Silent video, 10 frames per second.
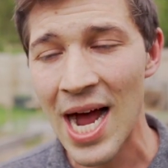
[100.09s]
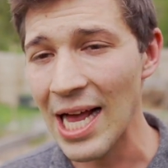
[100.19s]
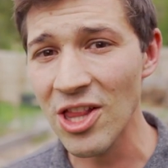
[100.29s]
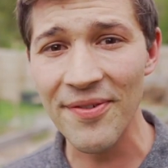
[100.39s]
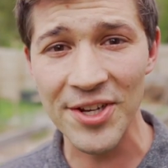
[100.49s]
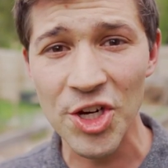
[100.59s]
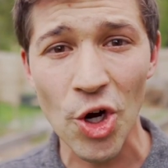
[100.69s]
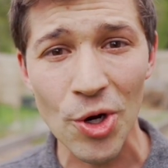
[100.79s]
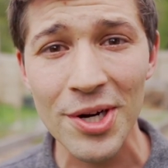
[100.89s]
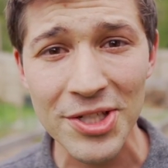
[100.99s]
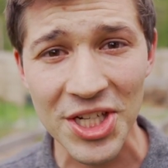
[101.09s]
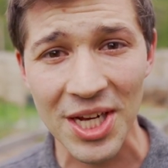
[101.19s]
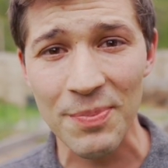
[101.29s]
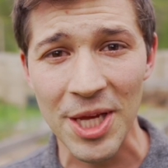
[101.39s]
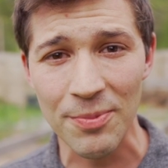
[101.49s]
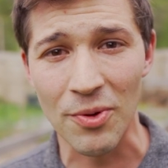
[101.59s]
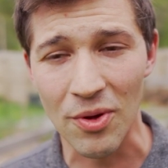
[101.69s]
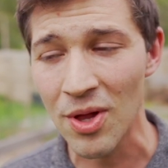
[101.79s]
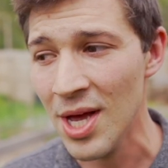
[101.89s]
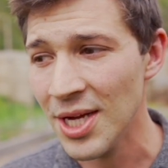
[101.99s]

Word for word: I love encouraging people